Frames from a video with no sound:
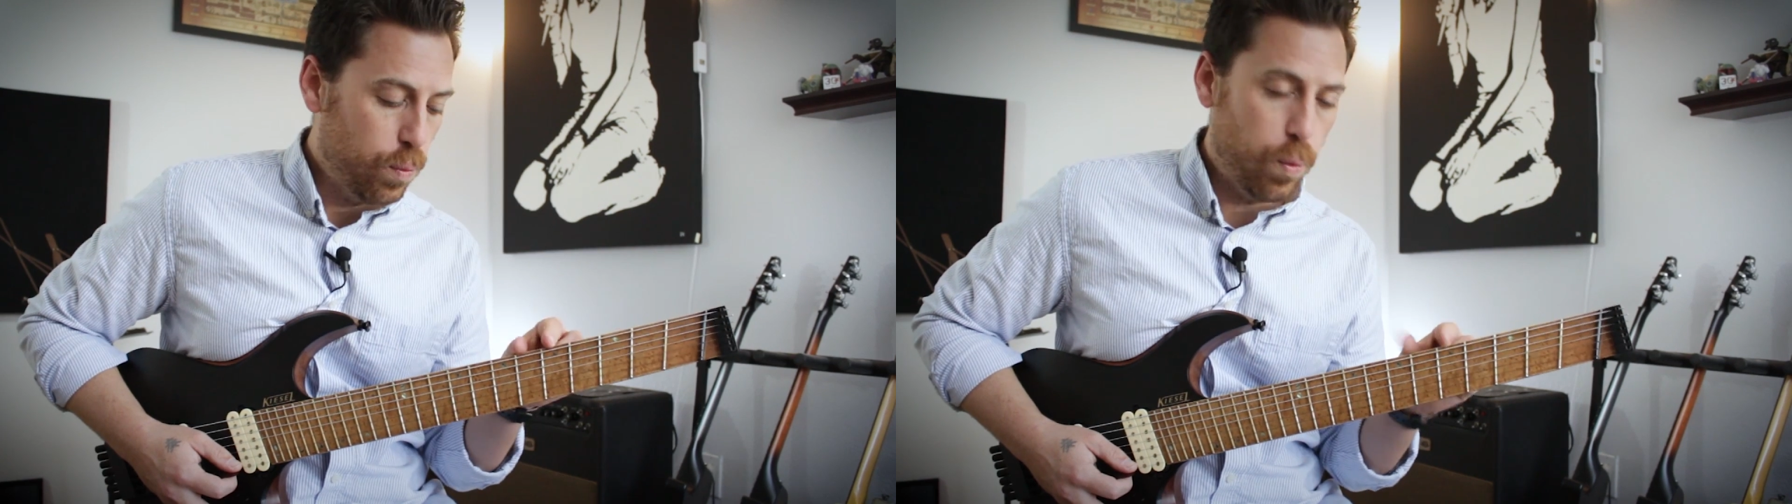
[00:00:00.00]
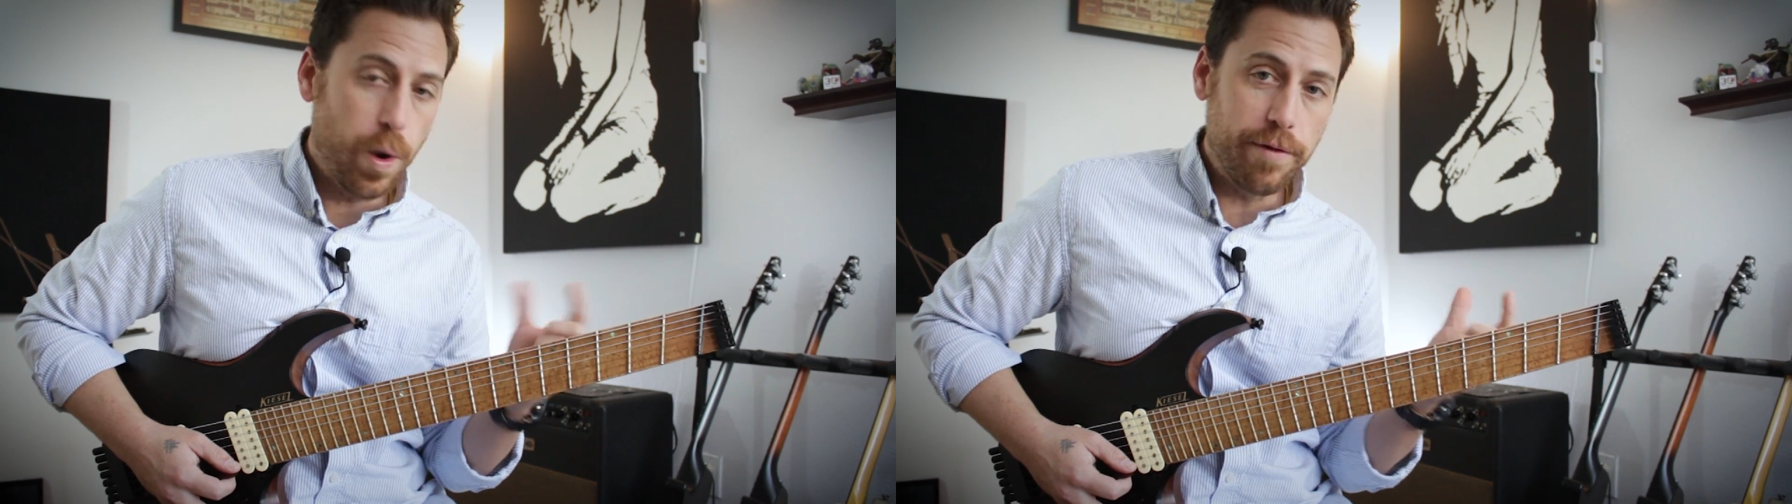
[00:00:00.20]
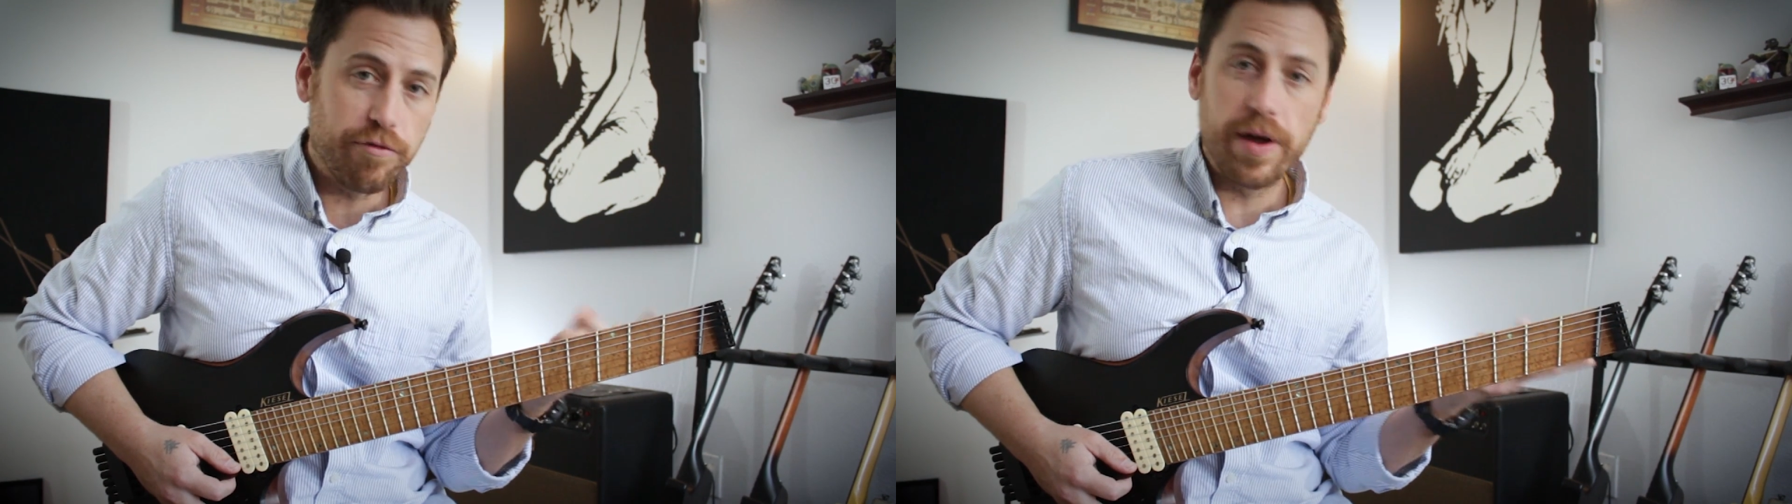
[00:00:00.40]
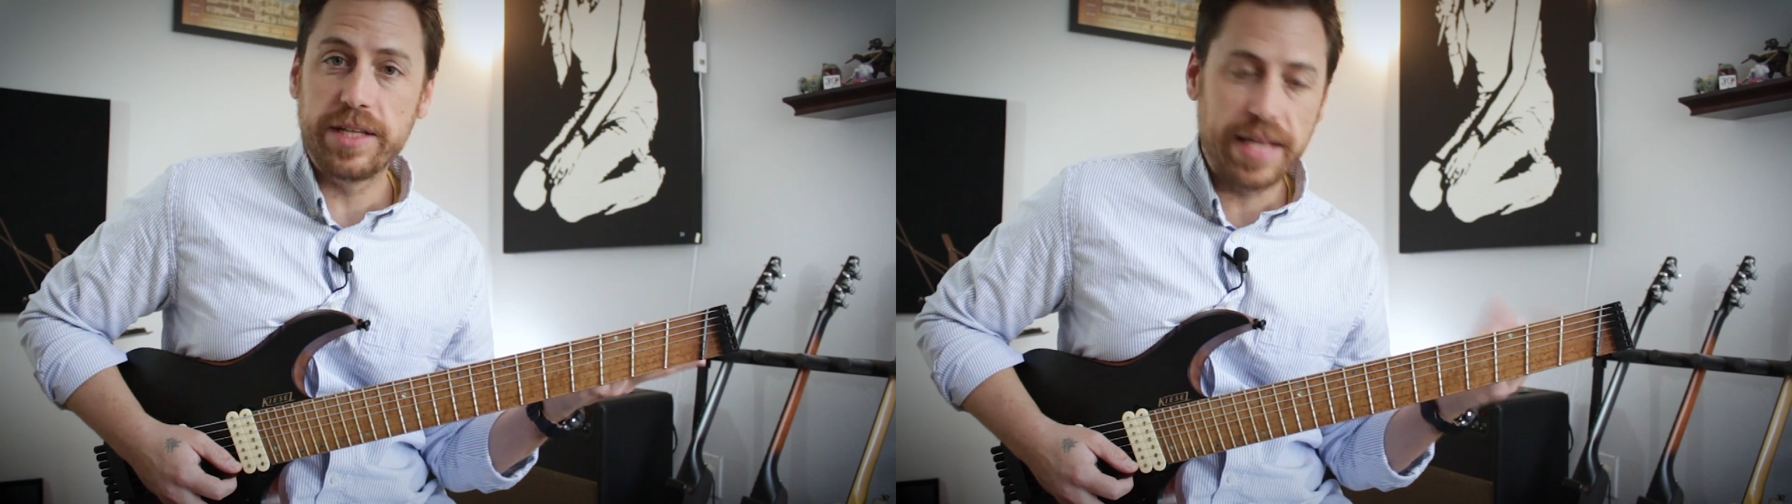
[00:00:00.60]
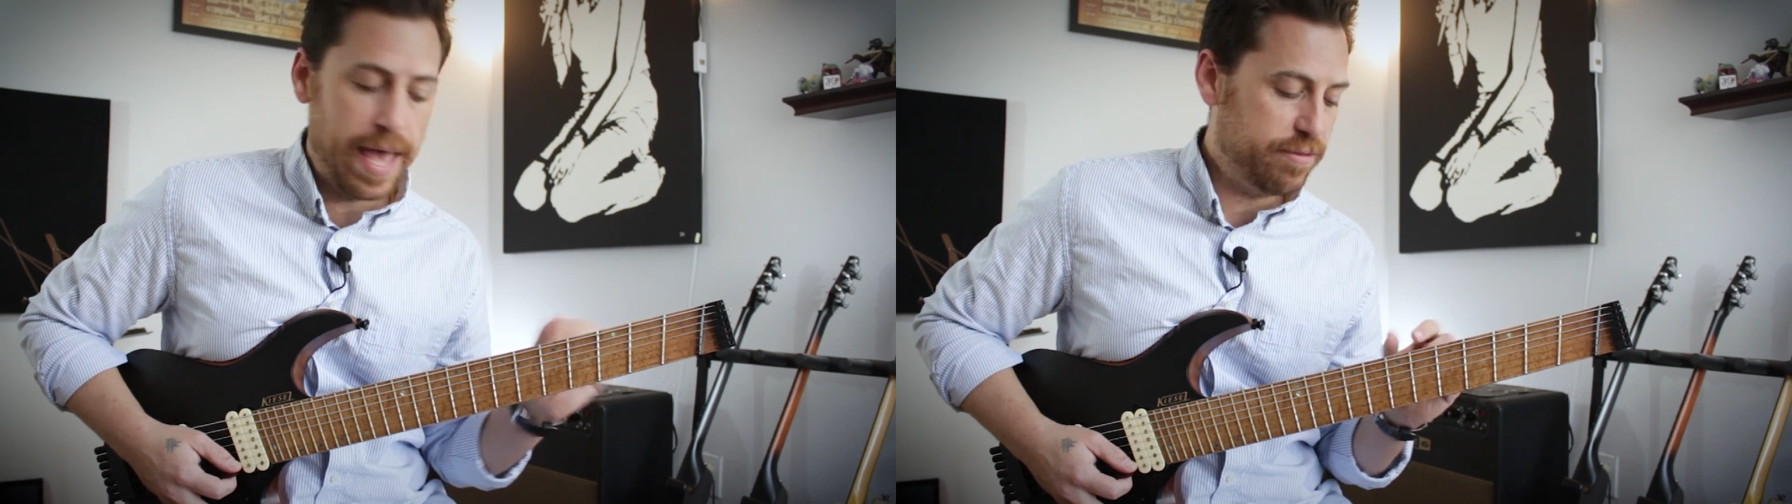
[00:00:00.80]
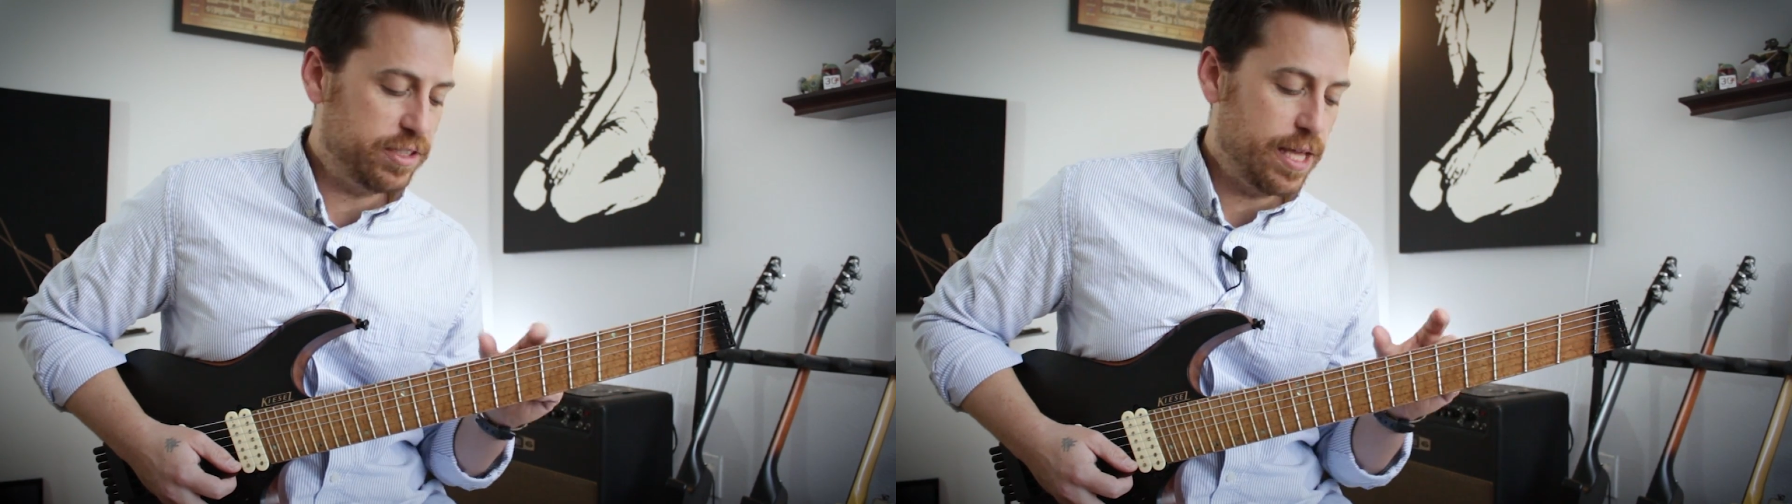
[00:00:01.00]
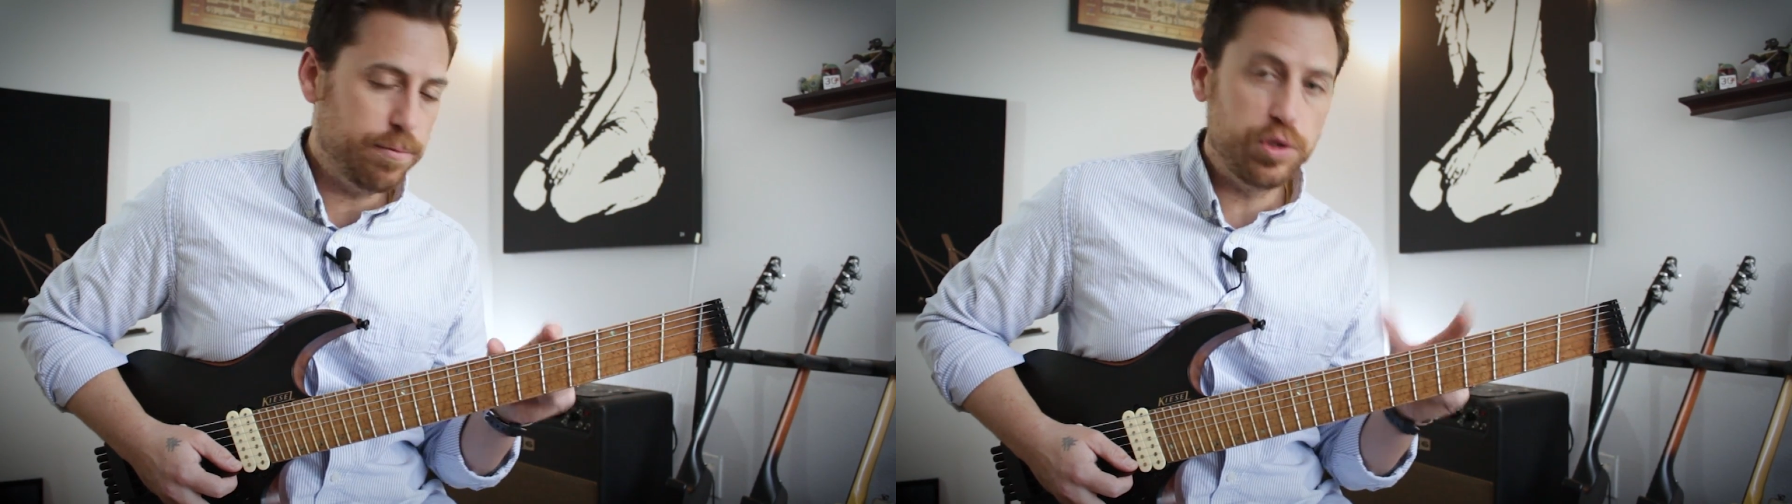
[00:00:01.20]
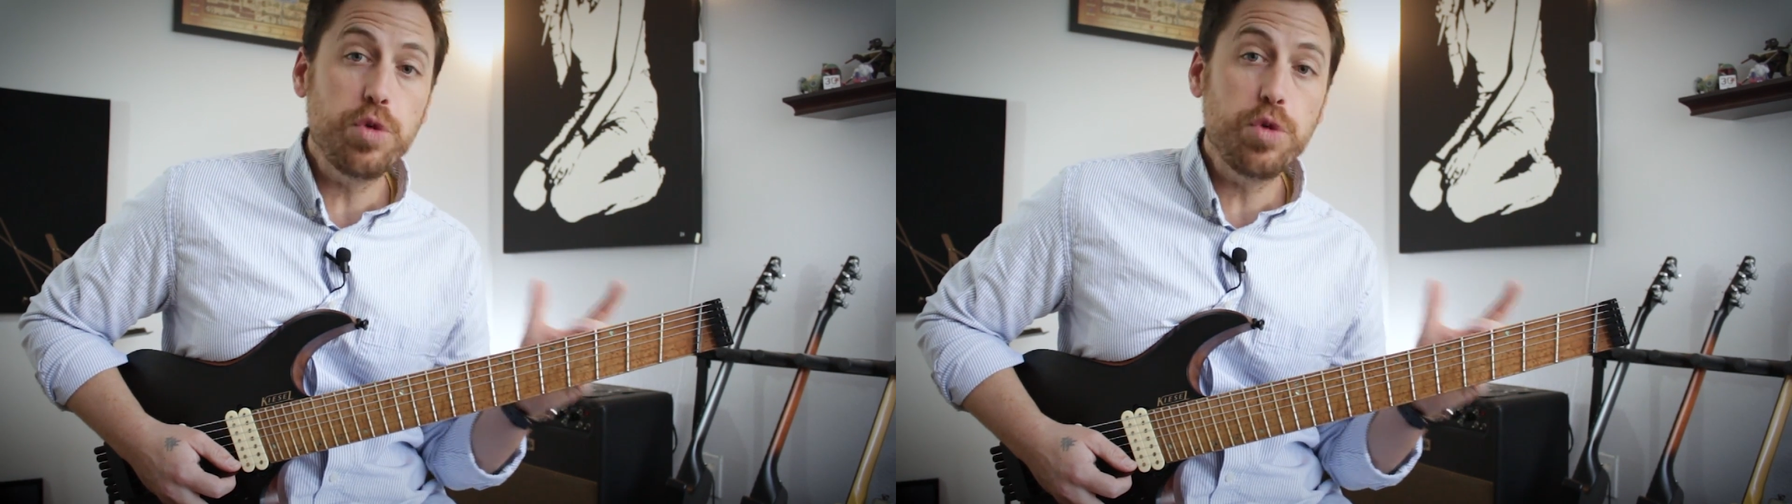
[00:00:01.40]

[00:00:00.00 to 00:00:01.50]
1 fret is a half step,